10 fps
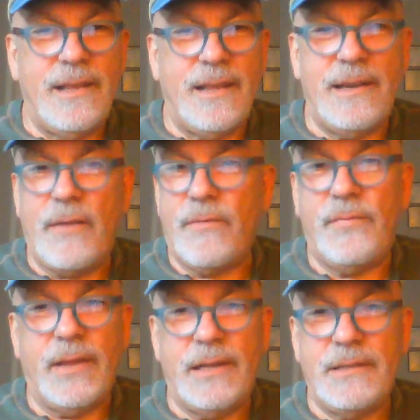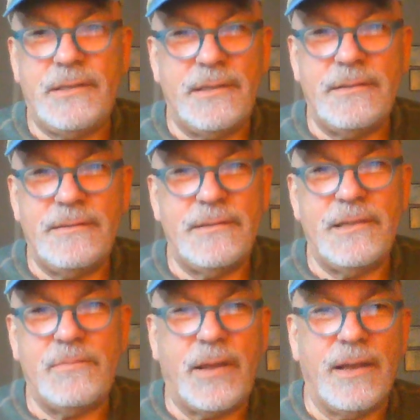and never finished
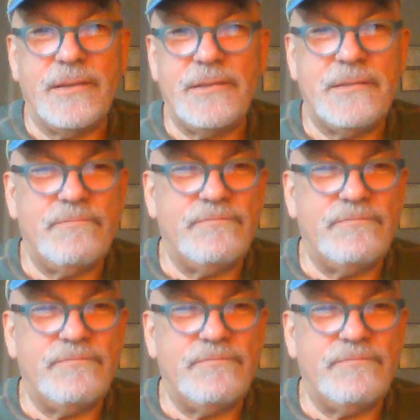just because